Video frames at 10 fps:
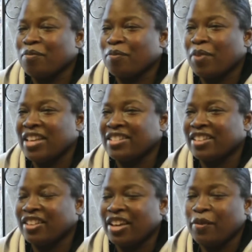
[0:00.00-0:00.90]

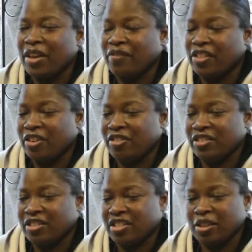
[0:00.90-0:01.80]
Basically, if there's
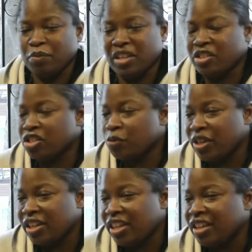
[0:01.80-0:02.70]
something
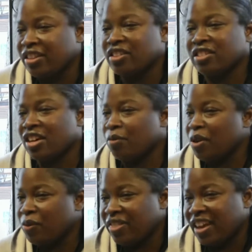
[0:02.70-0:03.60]
squeaking, they'll tell me
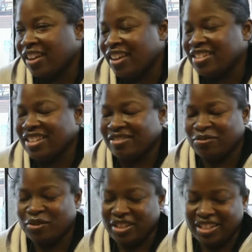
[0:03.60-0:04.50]
what that is. And
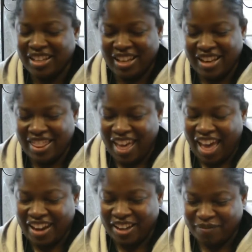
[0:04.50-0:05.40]
once again, that
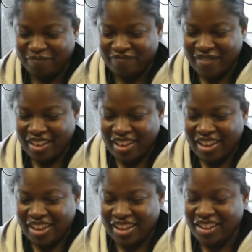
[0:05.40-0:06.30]

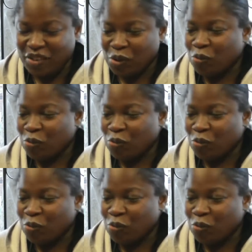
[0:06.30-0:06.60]
evil